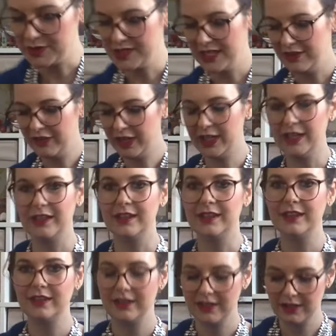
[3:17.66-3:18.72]
see if I can,
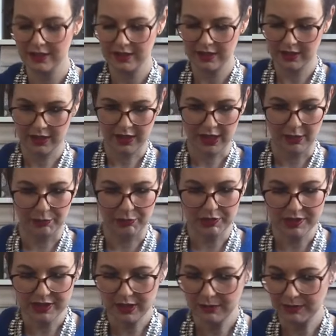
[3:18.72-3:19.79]
I
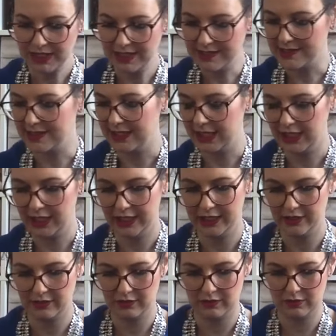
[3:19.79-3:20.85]
presume these
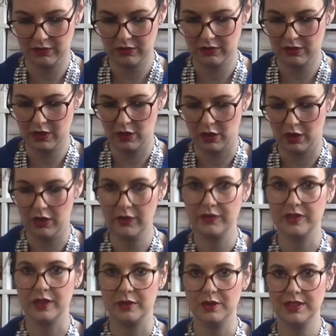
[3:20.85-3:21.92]
slide
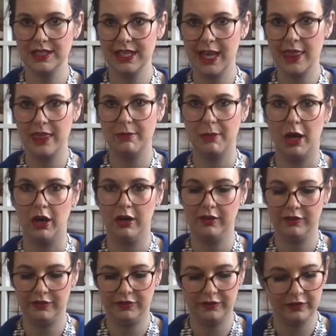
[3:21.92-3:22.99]
off, so slide them
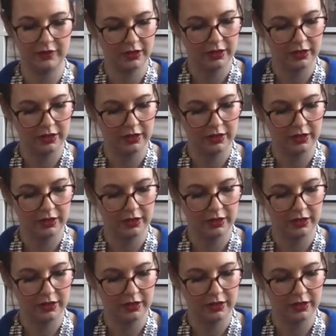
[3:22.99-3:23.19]
off